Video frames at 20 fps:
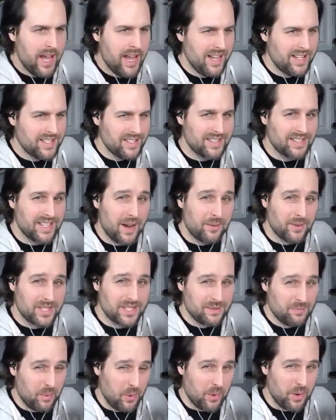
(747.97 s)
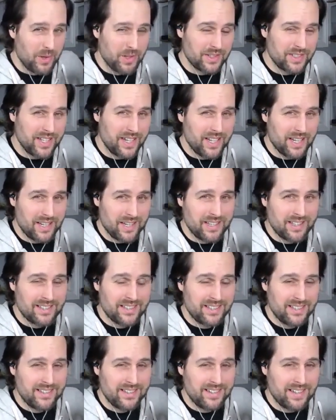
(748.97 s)
since I was spoiled
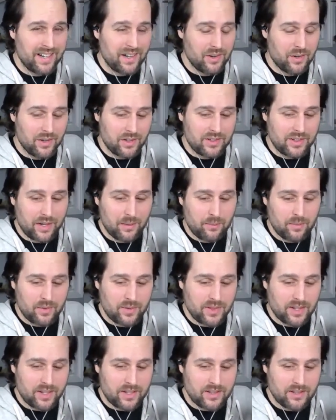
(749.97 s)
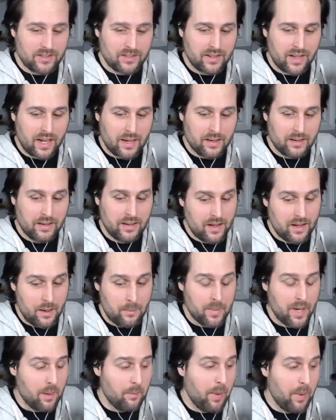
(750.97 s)
and got hooked up with these, I
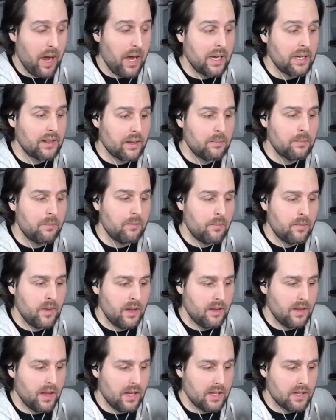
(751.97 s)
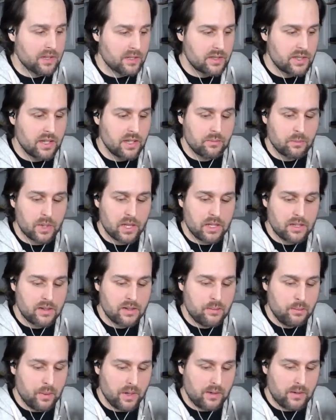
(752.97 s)
mean, I'm buying them. They didn't just give me
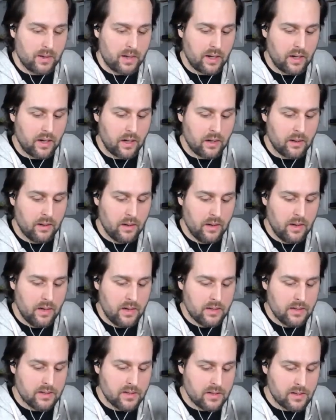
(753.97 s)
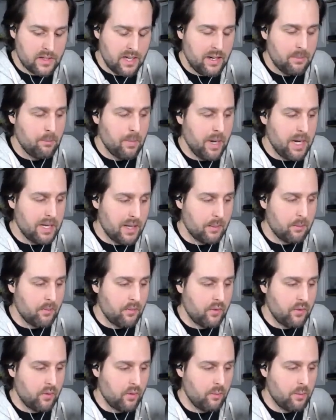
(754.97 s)
these, but since he made
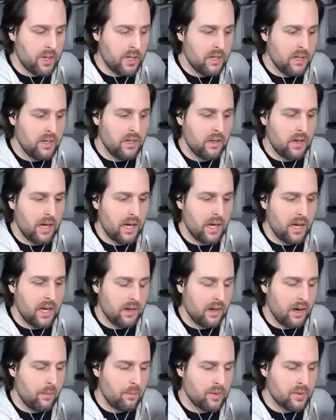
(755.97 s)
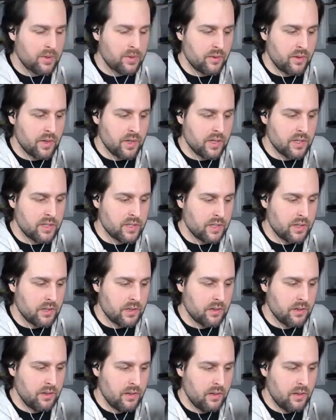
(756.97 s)
them for me, I had an opportunity to